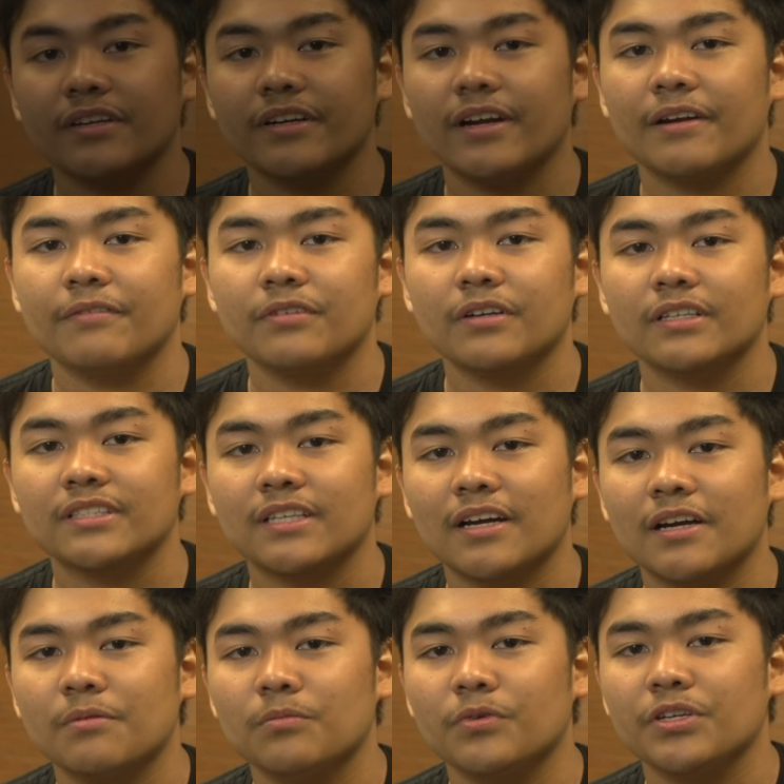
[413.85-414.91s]
there ever a
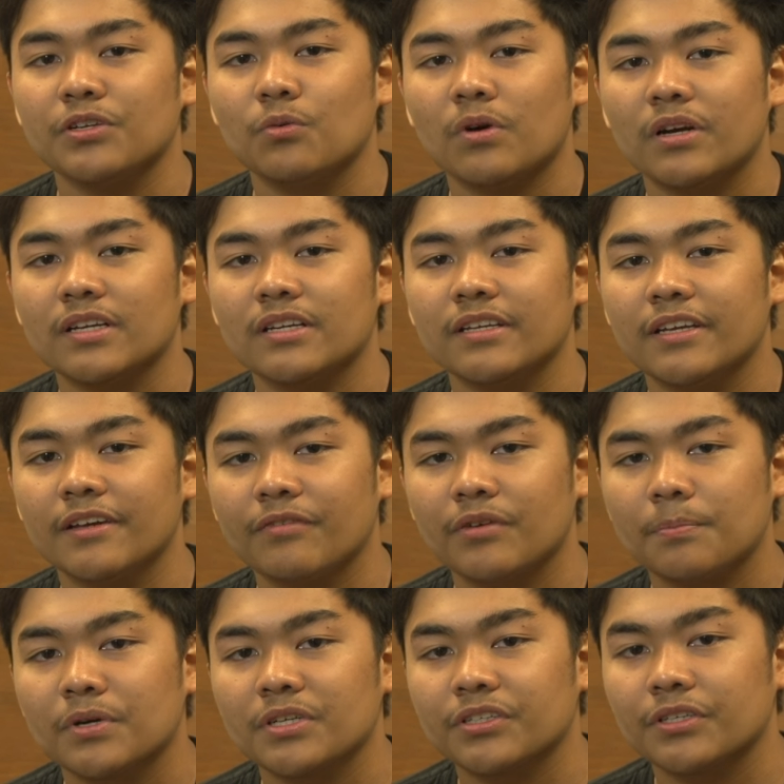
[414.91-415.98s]
time where you wanted to give
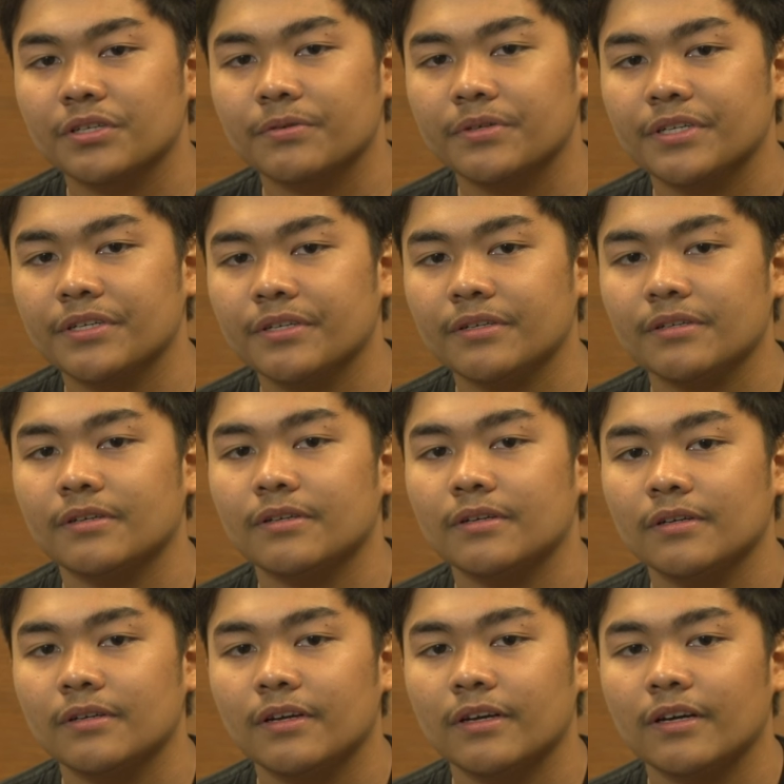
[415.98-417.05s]
up on your career?
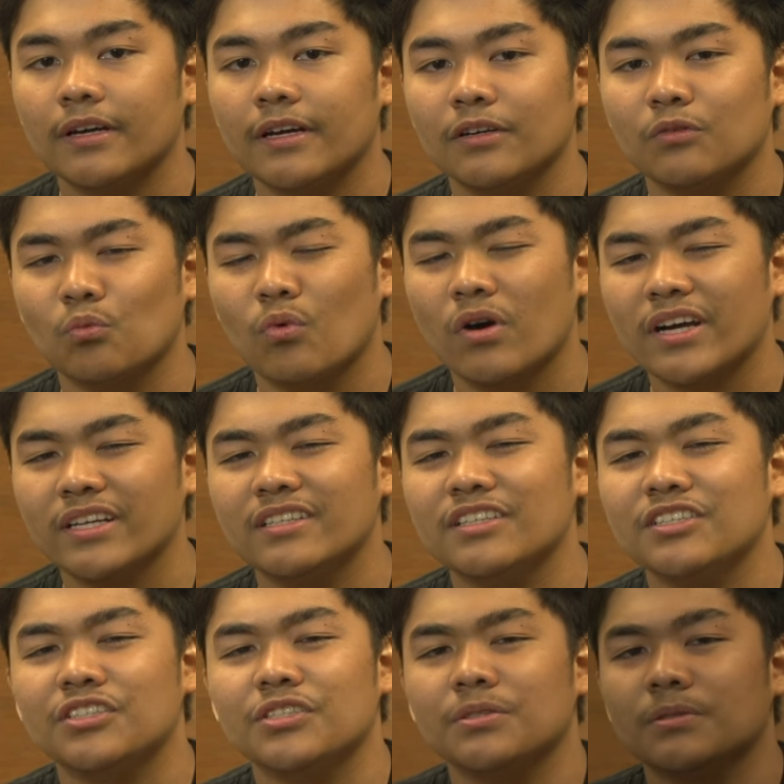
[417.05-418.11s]
And why
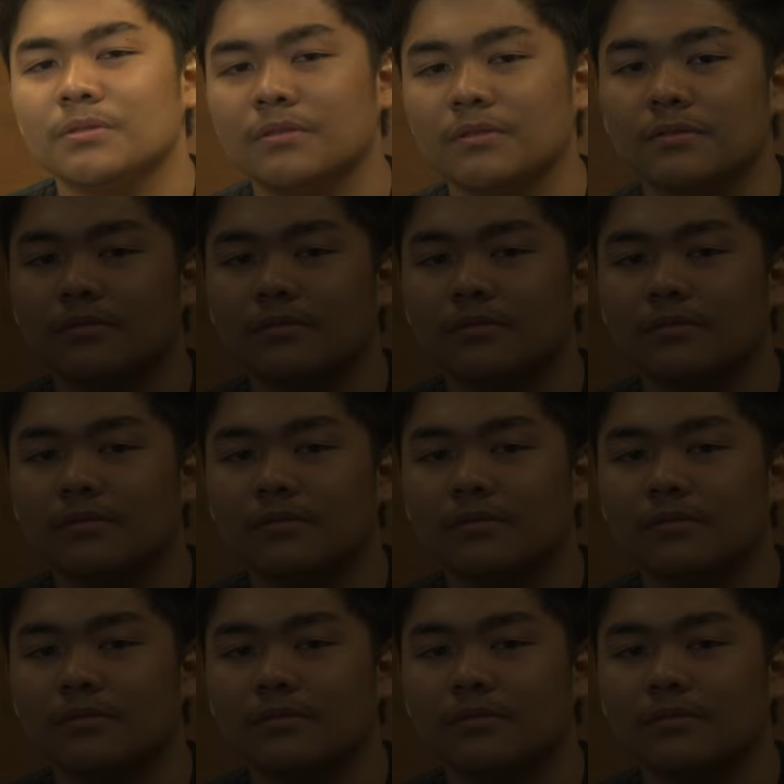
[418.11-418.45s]
didn't you?